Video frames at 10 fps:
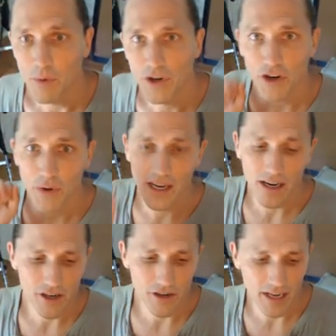When you're doing
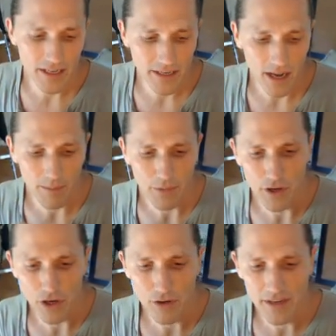it on your desktop,
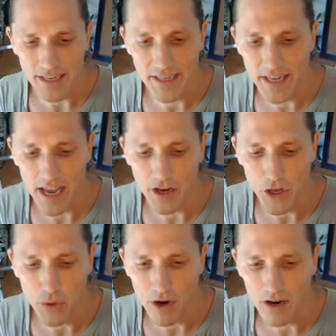you can that
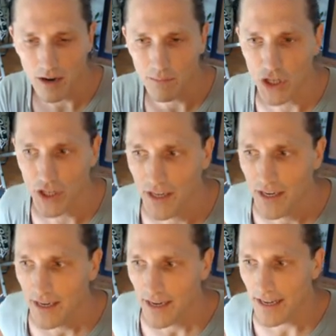scan QR
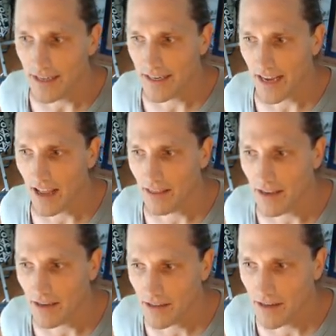option and
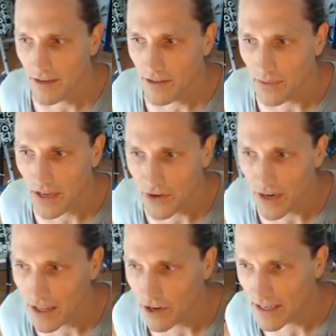scan things. So let me give
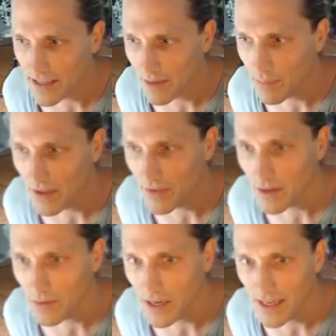you another example of it.